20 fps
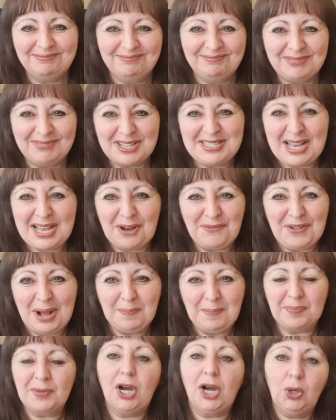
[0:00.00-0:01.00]
myself
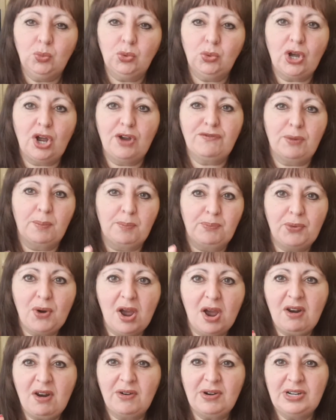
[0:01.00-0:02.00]
up, I will go for
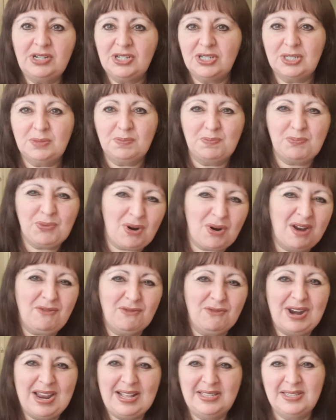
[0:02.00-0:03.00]
bright oranges, bright
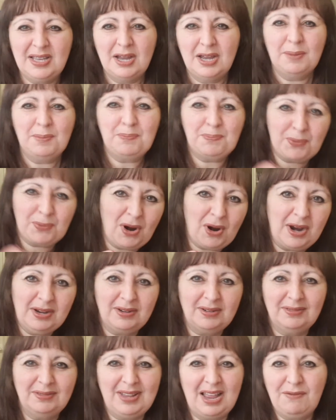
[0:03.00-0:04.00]
reds, bright
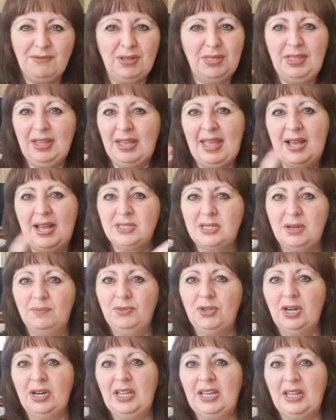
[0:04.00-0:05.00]
everything else.
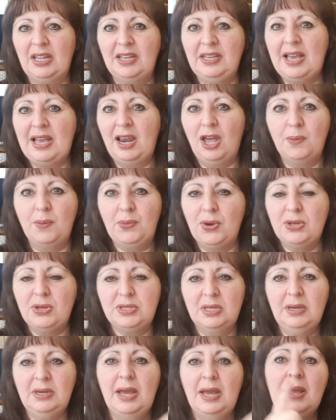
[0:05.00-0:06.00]
I'm not a yellow
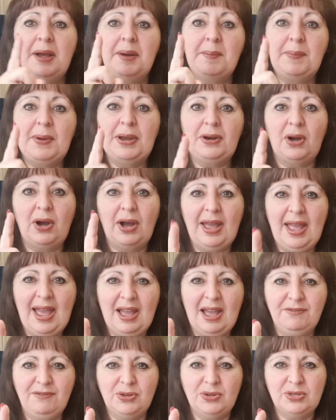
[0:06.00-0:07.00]
person, but I
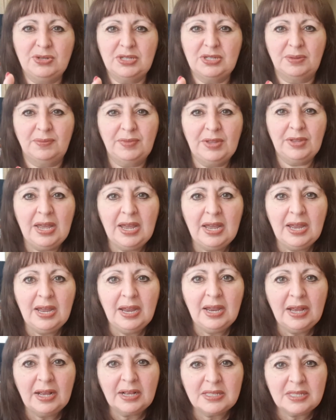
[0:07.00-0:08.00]
have used it.
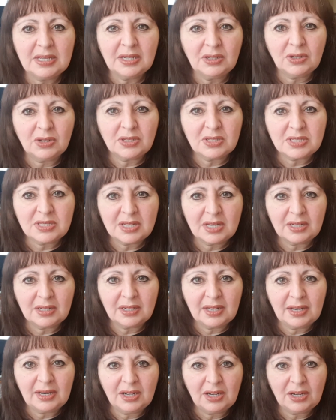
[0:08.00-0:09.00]
Hexagon on
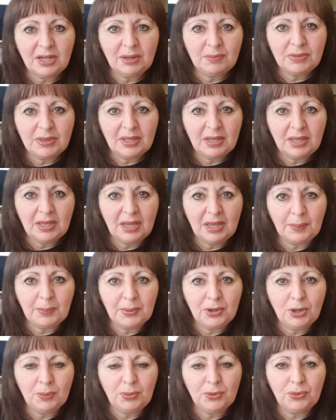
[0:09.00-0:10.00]
Sunday, I'm thinking
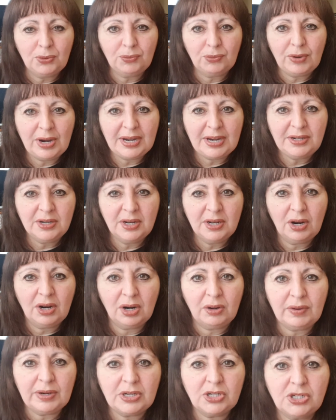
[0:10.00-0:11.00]
purple, red,
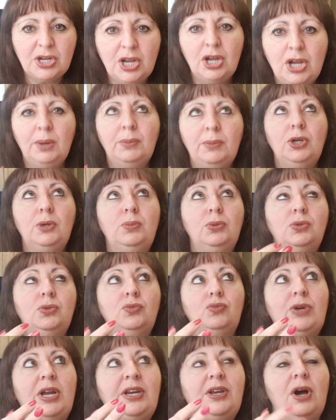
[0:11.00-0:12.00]
orange.
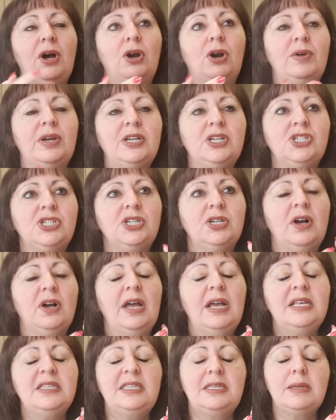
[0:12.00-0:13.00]
Purple, red, orange.
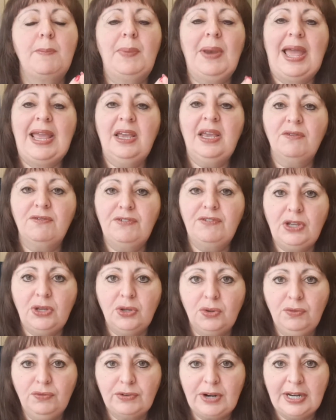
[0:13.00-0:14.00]
Is the blanket for
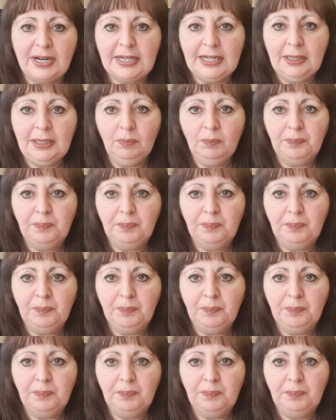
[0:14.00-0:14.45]
you, Franca?